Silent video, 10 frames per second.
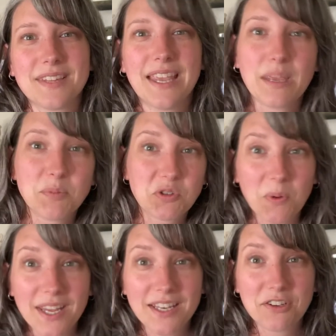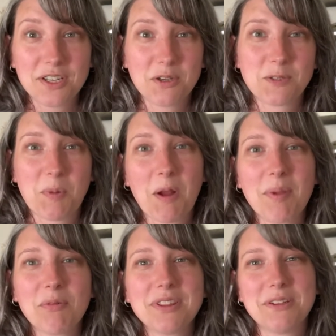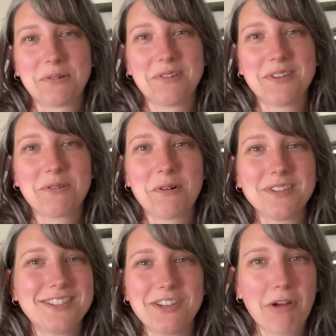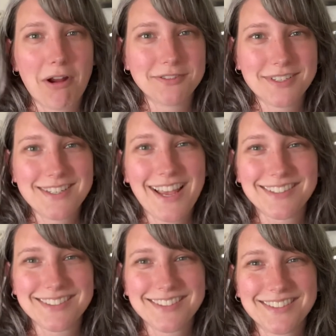In between, you can experiment with the order of the chords to your heart's content.